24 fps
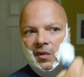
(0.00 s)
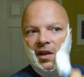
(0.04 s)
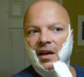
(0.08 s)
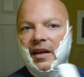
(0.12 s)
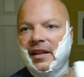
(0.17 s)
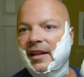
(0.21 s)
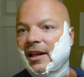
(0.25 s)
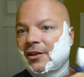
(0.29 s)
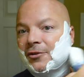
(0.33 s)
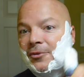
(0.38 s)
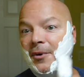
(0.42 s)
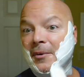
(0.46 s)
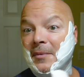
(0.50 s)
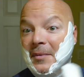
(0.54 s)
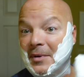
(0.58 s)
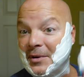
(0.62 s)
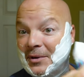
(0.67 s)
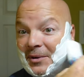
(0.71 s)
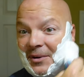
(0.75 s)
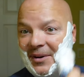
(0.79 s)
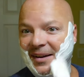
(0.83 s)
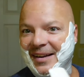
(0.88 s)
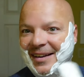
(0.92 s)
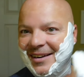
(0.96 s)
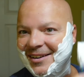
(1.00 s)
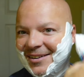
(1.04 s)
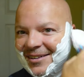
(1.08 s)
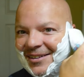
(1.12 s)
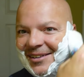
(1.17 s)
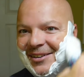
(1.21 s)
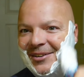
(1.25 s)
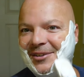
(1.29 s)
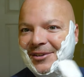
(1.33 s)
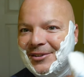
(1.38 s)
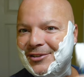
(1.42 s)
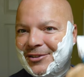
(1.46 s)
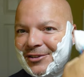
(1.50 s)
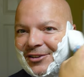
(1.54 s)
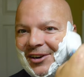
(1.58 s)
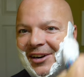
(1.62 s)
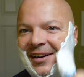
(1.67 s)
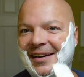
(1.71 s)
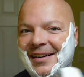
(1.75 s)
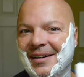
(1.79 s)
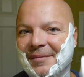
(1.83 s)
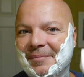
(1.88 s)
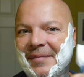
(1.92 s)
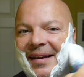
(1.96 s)
and that's what we're doing here too is
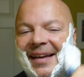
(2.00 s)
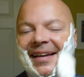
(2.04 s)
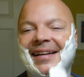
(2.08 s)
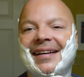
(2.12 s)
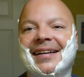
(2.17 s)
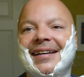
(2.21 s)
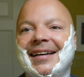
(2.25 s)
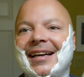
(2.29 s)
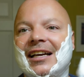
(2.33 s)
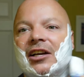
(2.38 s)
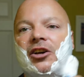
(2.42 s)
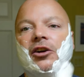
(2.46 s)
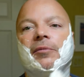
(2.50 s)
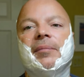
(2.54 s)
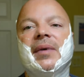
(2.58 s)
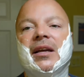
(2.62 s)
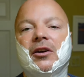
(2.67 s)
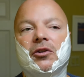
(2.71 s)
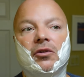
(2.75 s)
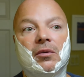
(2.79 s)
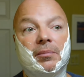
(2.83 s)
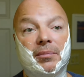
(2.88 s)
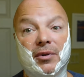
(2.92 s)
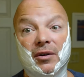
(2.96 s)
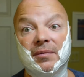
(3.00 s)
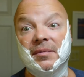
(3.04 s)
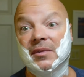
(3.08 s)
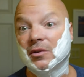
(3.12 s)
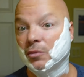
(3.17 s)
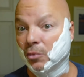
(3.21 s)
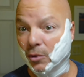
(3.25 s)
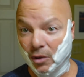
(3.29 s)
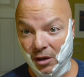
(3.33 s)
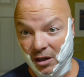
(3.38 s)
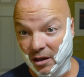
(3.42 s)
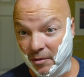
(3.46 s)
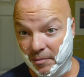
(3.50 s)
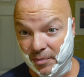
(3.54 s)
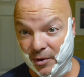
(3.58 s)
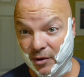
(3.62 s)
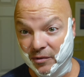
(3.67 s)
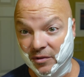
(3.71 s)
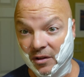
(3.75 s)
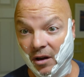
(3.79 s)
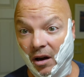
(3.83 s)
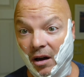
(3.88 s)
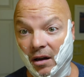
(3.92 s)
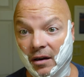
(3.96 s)
trying to make uh, incremental improvements we're going to
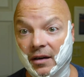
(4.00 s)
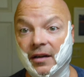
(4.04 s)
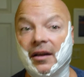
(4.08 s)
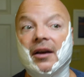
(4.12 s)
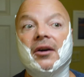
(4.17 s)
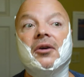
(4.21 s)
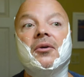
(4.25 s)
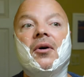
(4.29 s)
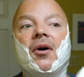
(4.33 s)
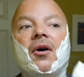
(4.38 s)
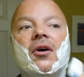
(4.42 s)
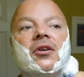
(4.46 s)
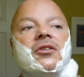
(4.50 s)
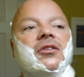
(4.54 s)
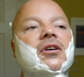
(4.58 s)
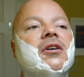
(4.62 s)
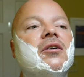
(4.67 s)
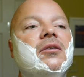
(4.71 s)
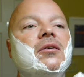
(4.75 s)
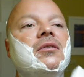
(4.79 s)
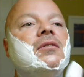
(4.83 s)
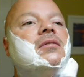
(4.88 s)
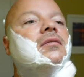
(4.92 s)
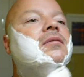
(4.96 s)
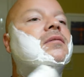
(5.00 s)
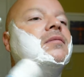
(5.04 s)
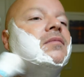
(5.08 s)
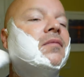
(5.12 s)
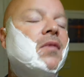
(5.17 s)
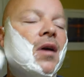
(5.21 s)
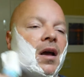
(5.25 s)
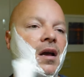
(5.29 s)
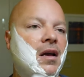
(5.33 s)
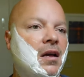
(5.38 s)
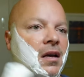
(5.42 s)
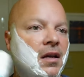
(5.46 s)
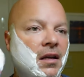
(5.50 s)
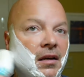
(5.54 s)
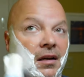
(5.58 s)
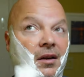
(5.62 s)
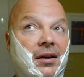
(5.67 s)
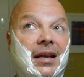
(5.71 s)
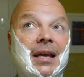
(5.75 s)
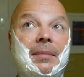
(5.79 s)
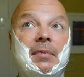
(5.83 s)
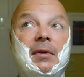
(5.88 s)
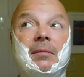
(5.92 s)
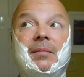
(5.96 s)
improve the audio also now
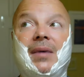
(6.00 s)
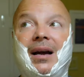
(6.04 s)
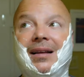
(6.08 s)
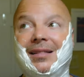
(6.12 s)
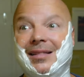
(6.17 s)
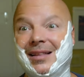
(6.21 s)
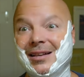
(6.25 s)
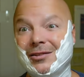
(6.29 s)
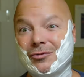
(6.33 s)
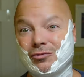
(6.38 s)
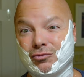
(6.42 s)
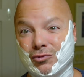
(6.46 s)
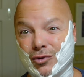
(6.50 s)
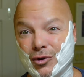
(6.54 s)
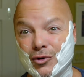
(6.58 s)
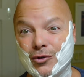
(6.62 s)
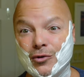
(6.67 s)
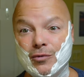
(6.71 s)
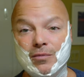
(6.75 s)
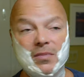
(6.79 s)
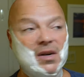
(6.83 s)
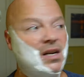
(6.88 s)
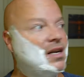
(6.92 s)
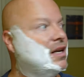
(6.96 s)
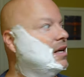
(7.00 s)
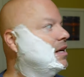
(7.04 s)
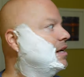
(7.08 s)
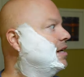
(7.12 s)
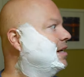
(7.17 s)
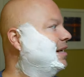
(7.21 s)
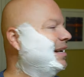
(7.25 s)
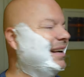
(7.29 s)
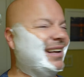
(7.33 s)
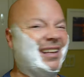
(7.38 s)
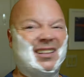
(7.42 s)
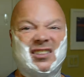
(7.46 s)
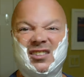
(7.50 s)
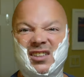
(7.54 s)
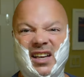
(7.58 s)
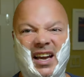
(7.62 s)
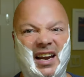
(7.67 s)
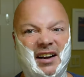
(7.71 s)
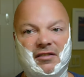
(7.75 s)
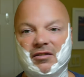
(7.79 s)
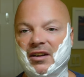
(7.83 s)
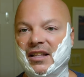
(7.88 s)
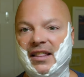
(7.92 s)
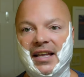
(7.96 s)
keep in mind this room, it's
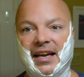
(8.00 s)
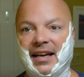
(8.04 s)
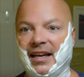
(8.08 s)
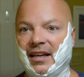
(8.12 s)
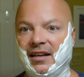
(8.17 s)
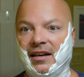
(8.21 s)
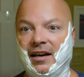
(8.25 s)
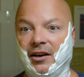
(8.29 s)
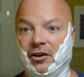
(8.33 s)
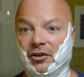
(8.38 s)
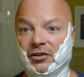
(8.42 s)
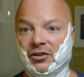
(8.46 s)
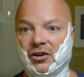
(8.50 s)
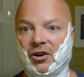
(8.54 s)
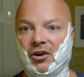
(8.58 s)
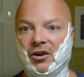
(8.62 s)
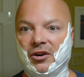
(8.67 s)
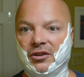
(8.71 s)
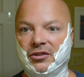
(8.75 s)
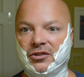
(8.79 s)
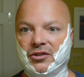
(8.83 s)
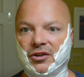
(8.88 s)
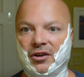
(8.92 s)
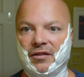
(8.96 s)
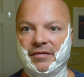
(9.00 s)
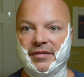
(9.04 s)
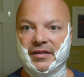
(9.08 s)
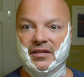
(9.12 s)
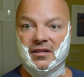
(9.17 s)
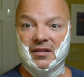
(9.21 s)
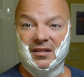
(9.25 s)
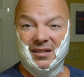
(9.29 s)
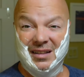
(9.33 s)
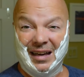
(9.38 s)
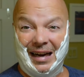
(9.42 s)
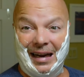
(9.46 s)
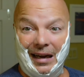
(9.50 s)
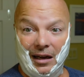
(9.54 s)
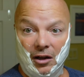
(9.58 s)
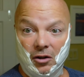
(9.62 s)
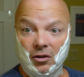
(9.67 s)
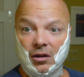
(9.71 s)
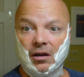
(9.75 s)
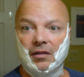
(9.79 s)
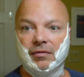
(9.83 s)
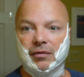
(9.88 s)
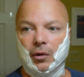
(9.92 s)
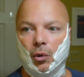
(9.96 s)
everything in here is a hard surface,
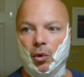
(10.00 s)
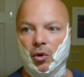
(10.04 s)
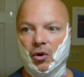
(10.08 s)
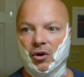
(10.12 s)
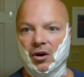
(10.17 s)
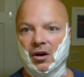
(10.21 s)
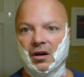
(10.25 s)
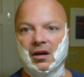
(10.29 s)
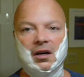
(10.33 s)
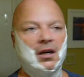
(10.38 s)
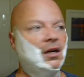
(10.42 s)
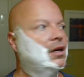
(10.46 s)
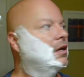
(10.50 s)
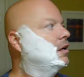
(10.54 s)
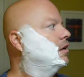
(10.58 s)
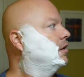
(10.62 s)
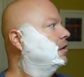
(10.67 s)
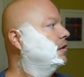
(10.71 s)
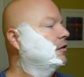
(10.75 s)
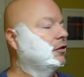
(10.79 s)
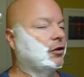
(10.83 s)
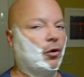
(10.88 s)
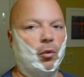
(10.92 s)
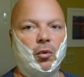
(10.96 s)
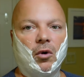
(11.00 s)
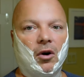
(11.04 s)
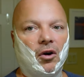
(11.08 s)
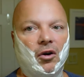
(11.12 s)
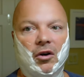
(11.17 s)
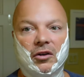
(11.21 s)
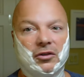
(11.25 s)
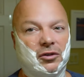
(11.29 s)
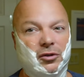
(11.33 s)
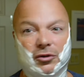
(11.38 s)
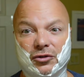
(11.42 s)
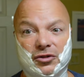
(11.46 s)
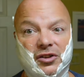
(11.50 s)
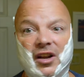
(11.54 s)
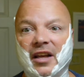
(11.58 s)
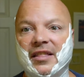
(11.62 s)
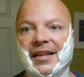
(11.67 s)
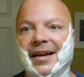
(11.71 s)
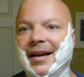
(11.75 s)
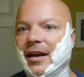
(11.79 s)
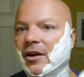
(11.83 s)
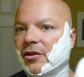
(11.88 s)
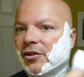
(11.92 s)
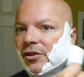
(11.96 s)
tile floor, the walls, there's
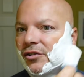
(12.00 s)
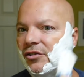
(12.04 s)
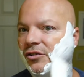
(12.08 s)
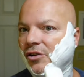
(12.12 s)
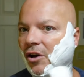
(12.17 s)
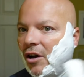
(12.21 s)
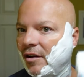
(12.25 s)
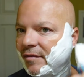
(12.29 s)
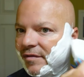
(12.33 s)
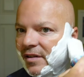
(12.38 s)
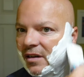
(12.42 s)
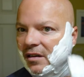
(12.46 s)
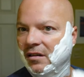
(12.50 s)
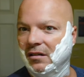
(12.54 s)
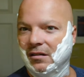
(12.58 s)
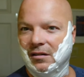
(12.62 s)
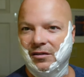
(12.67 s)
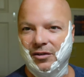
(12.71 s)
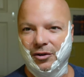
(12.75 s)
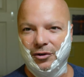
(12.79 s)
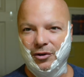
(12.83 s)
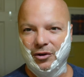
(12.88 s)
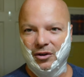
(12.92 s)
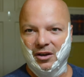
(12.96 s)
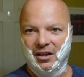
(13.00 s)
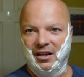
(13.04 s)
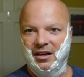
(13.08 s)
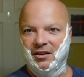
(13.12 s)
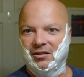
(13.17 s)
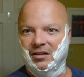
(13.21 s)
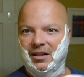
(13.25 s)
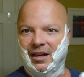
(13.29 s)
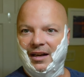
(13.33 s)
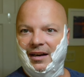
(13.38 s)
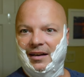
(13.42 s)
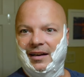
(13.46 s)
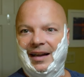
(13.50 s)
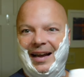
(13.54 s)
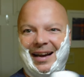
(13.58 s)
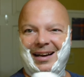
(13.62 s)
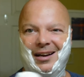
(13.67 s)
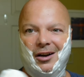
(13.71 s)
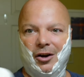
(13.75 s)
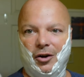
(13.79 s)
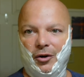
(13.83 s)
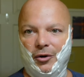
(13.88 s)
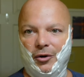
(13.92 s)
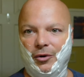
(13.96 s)
nothing here to soften. So you're gonna hear that
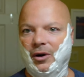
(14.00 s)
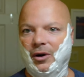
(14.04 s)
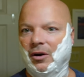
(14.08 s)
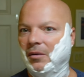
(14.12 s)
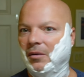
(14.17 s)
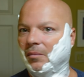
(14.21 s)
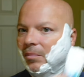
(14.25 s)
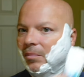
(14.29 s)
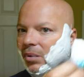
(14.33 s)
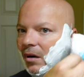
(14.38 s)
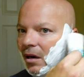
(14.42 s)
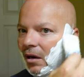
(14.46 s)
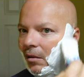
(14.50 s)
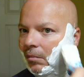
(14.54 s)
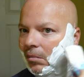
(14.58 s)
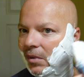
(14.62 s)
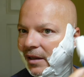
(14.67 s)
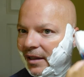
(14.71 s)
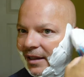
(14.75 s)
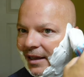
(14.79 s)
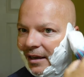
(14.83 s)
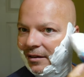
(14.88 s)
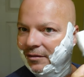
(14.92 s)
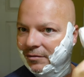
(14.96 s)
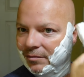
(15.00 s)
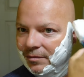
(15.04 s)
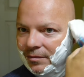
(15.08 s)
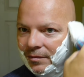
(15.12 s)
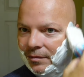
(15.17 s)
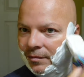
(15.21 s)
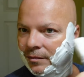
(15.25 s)
echo, probably that